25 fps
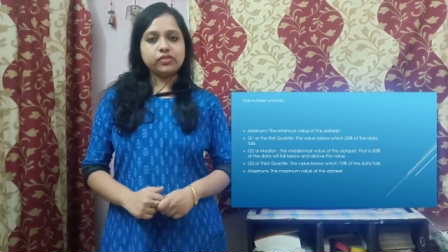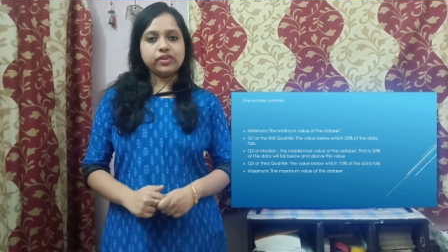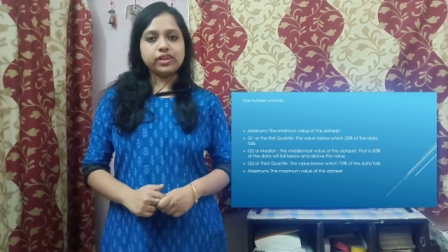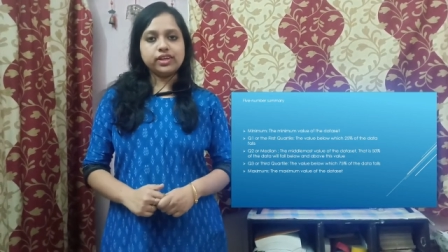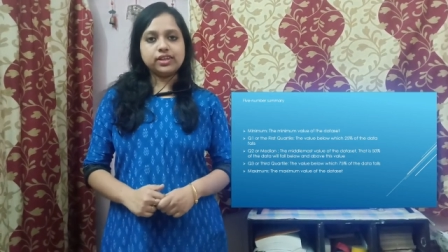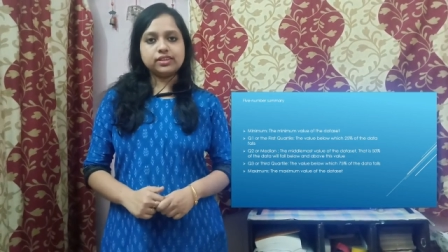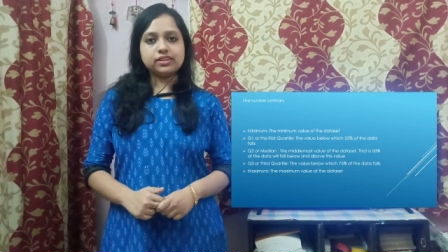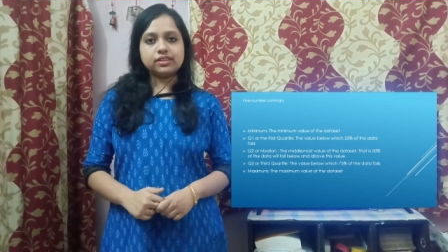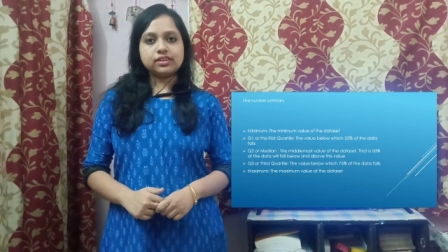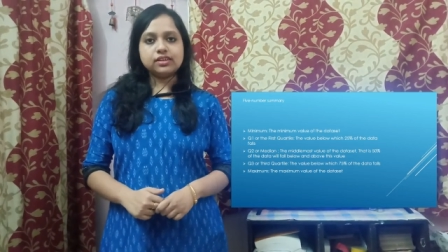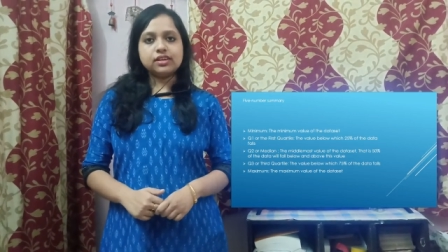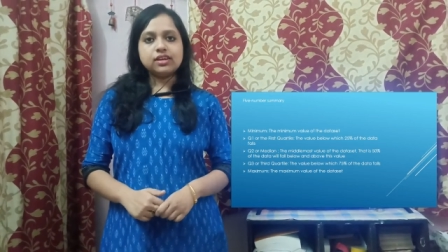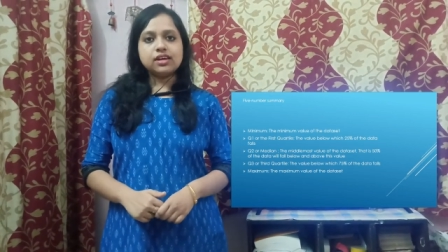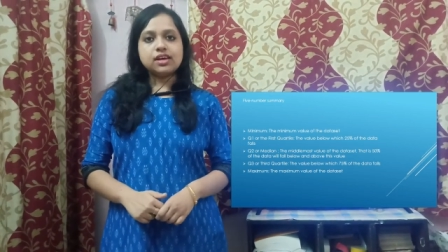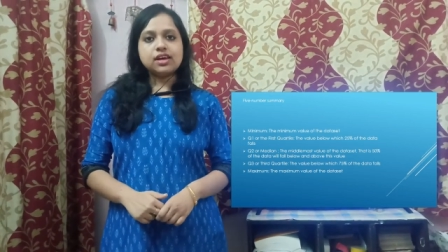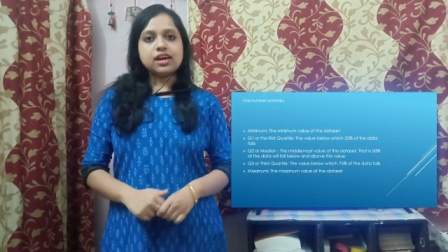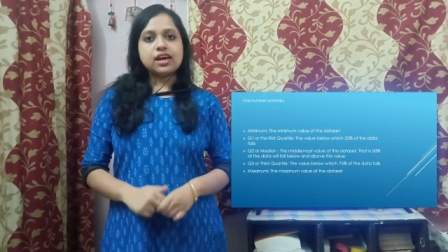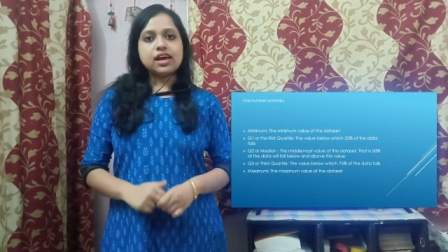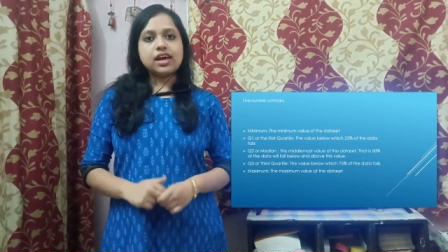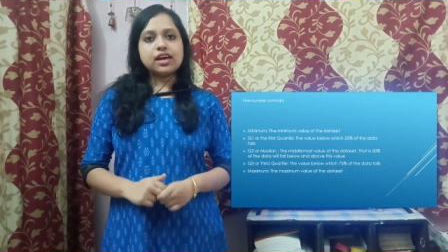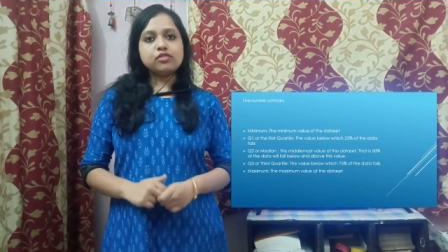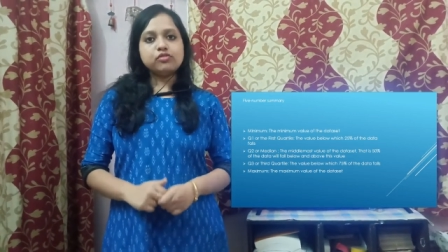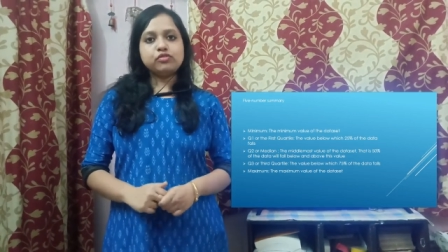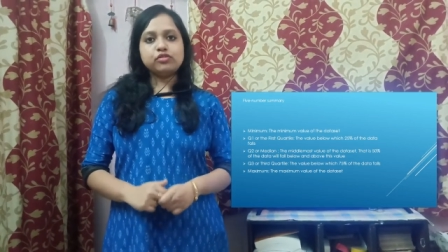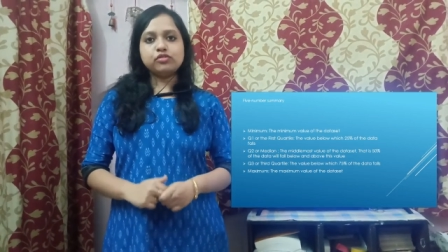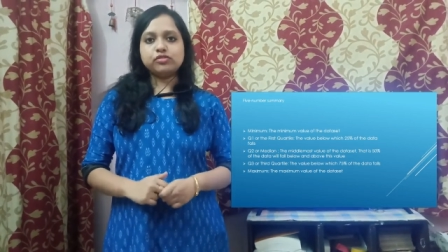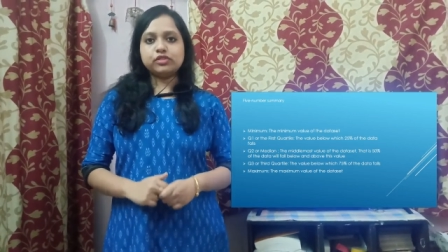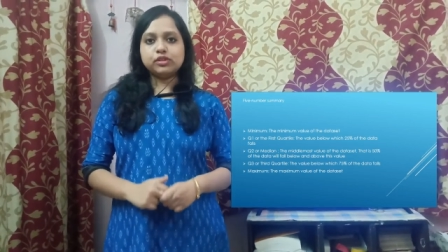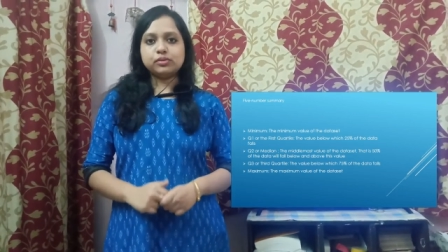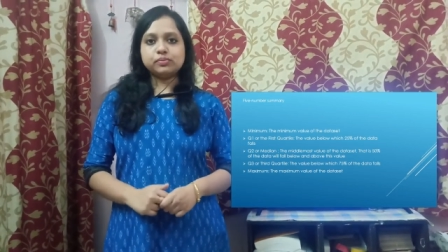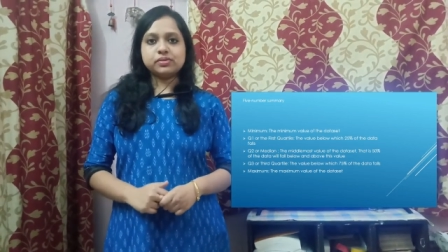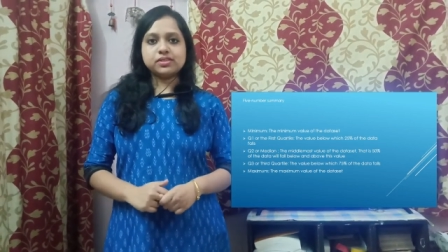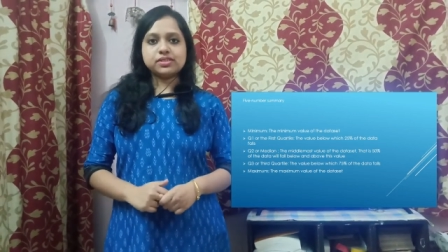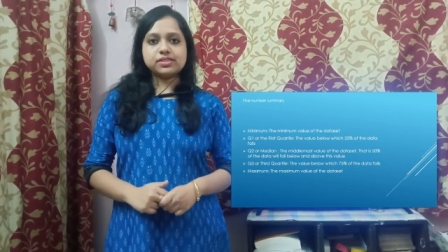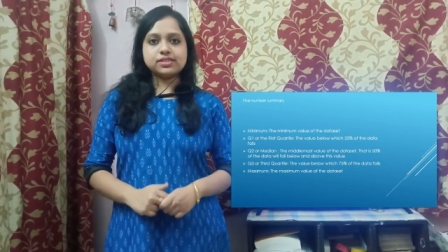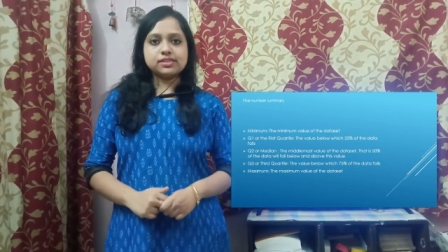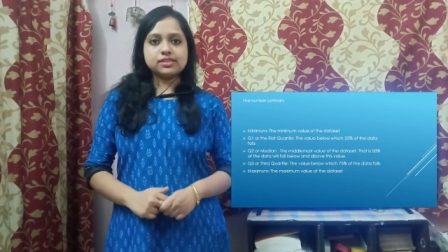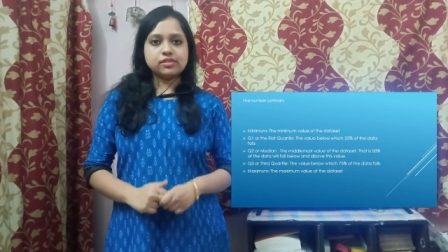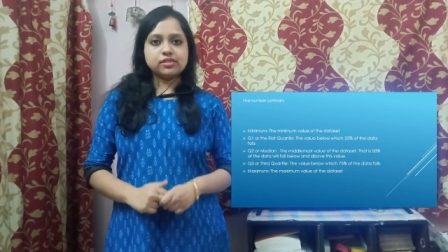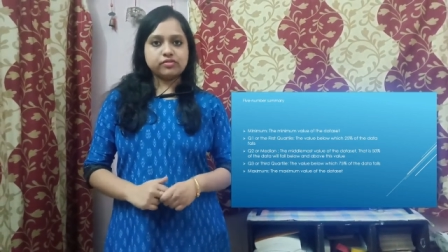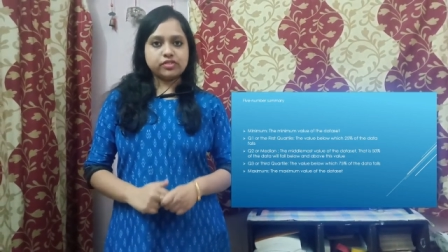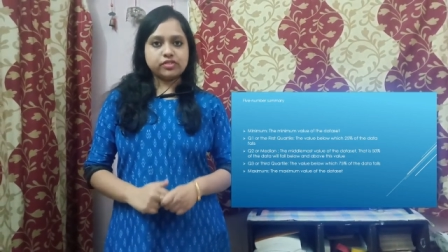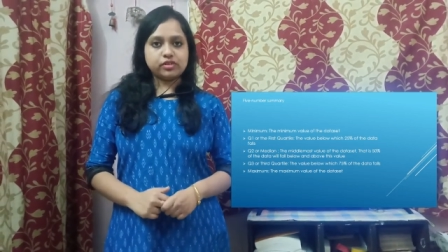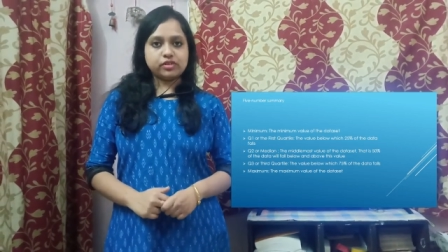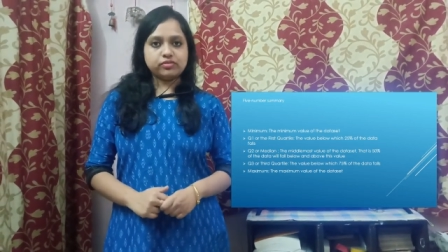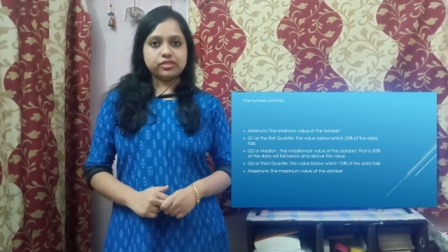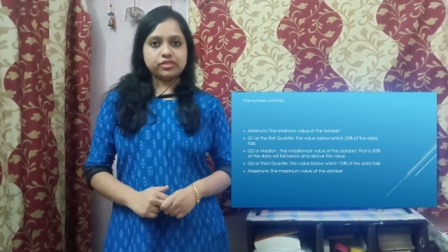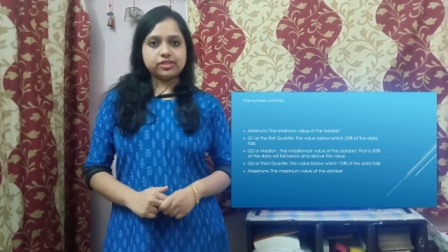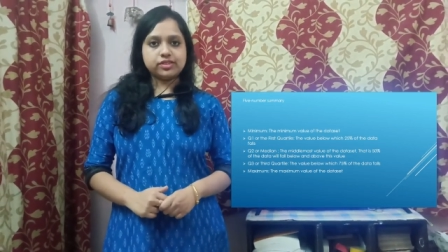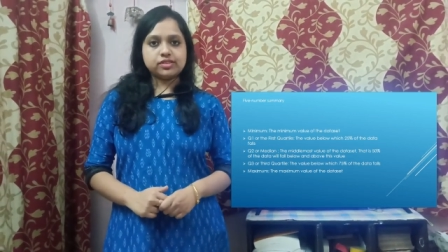it and 50%
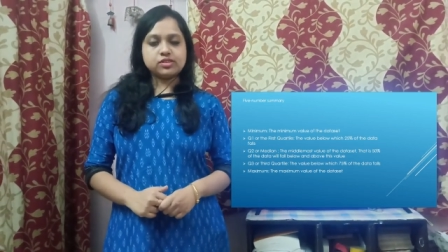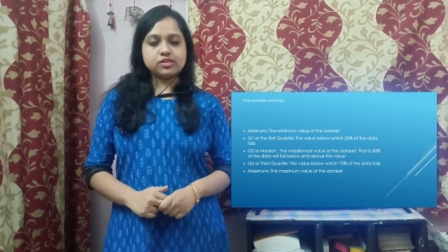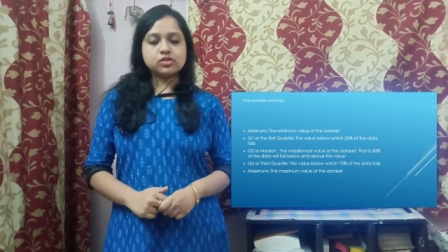above it.